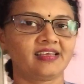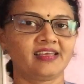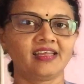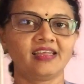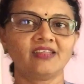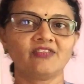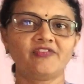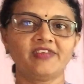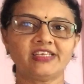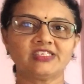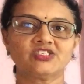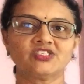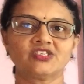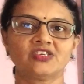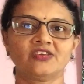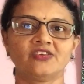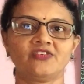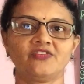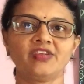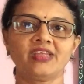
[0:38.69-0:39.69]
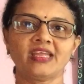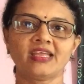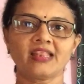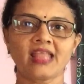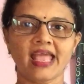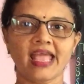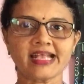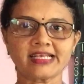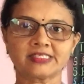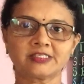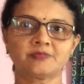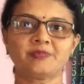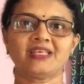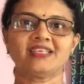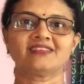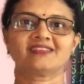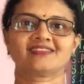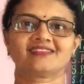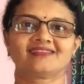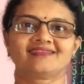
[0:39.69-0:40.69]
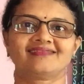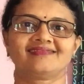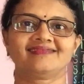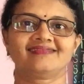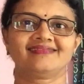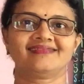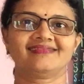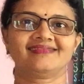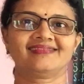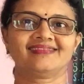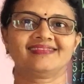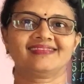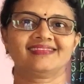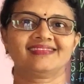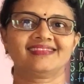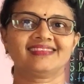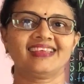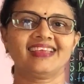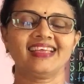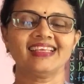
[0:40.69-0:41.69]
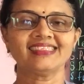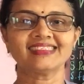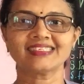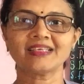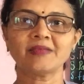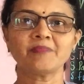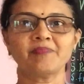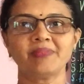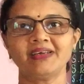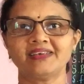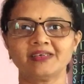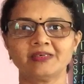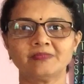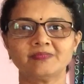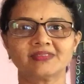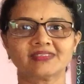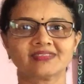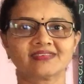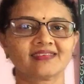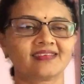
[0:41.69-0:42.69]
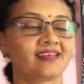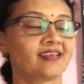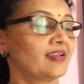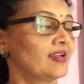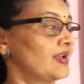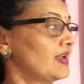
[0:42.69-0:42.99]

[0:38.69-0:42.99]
in which we can express in simple terms.